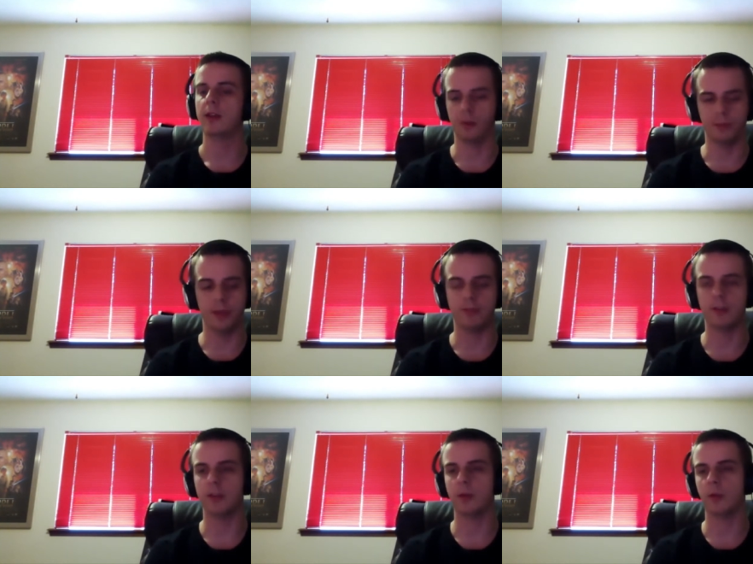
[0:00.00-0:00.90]
So
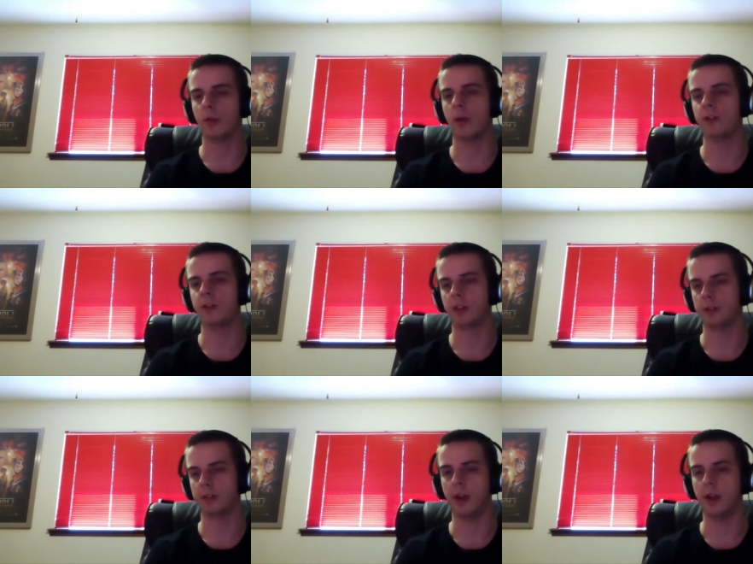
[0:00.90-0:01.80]
yeah, definitely exactly, worth
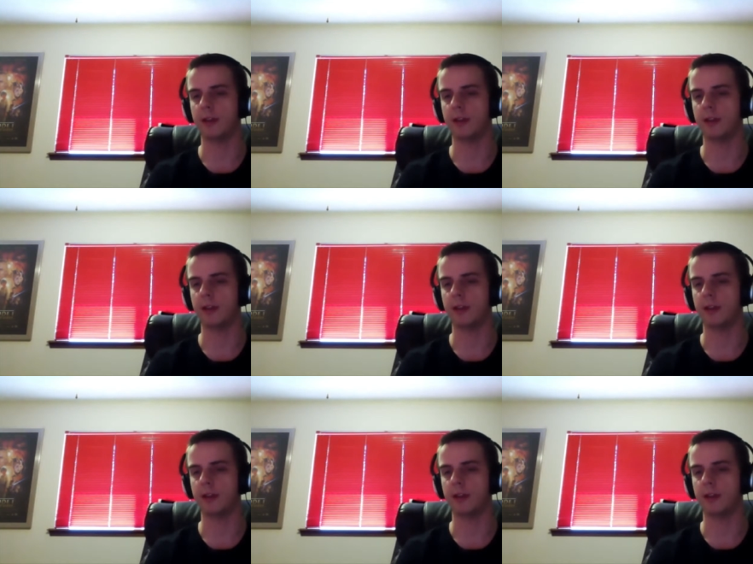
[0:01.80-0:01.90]
watching exactly. this